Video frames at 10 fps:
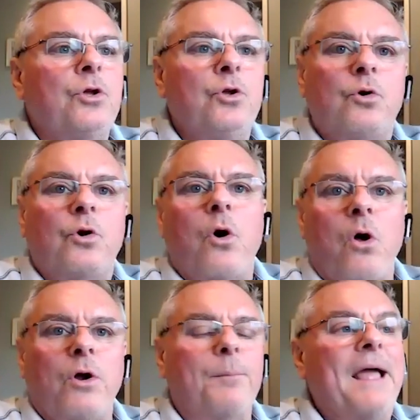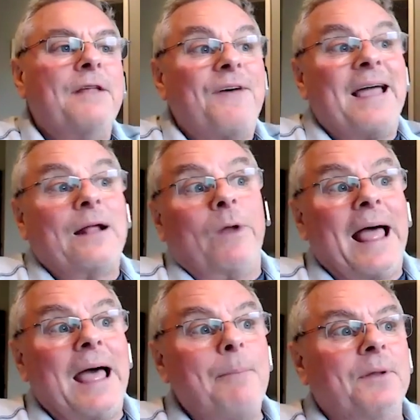You call her back. In fact, what
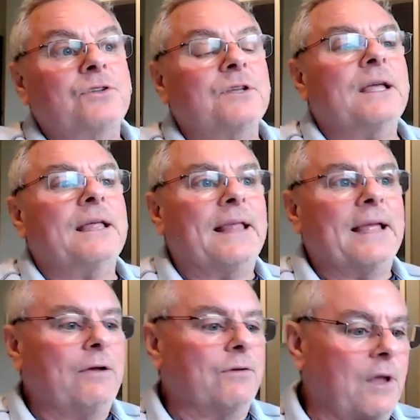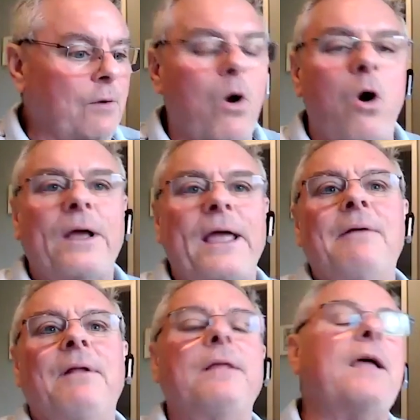happened is they
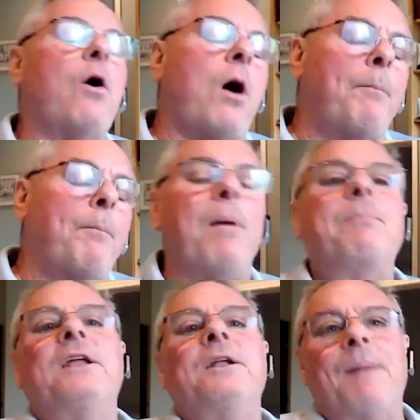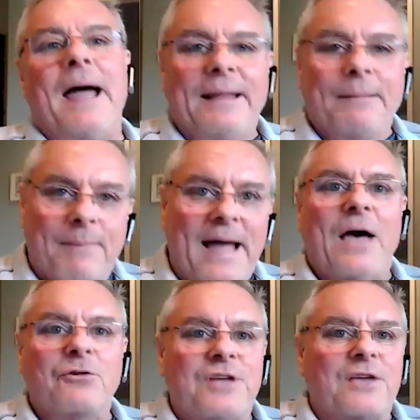all bumped into my
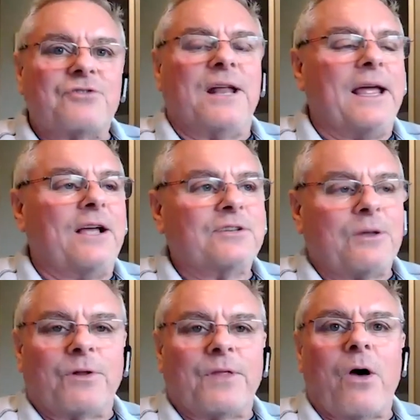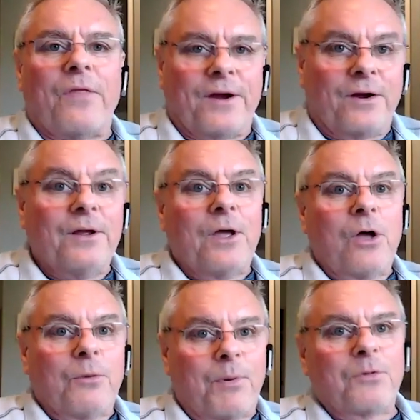house yesterday because they were all there,
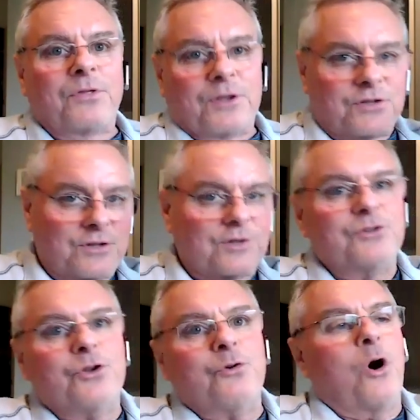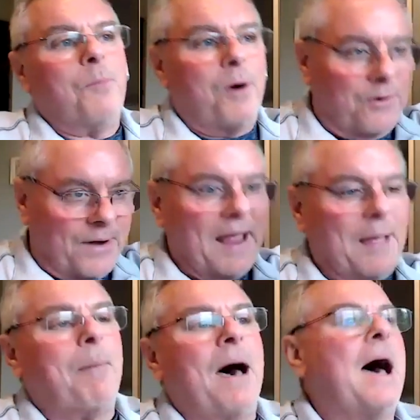both this new homeowner
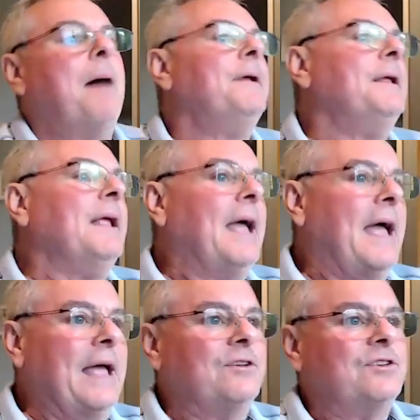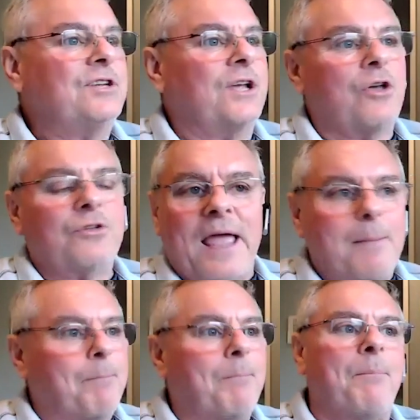and Bob. And she goes,
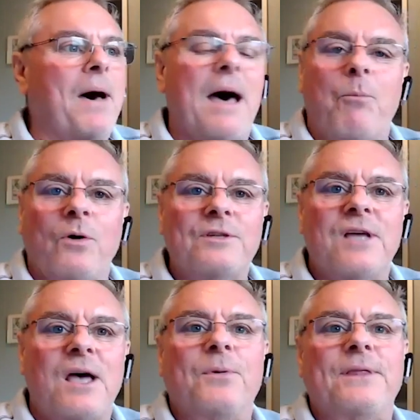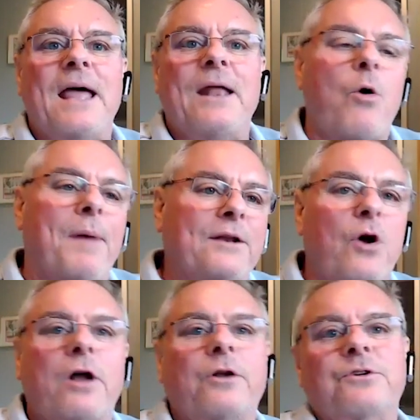hey, Bob, what's up with that? Oh, my
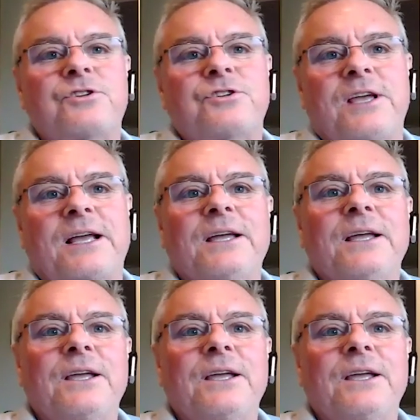daughter is sick.